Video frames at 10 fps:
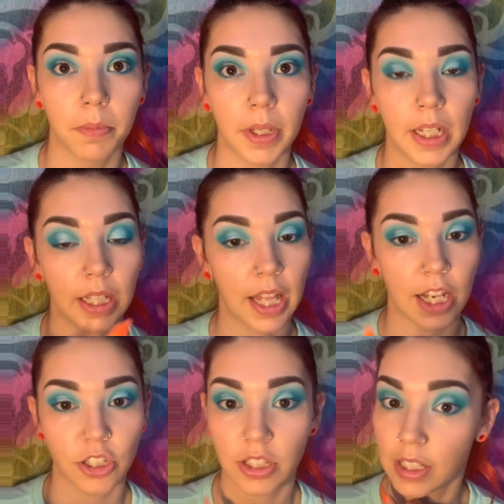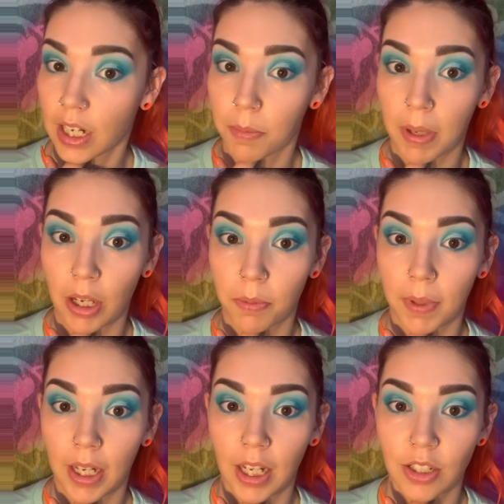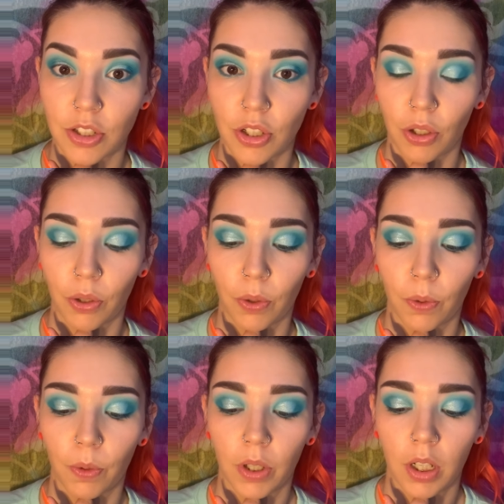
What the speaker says: any lashes that I may or may not do,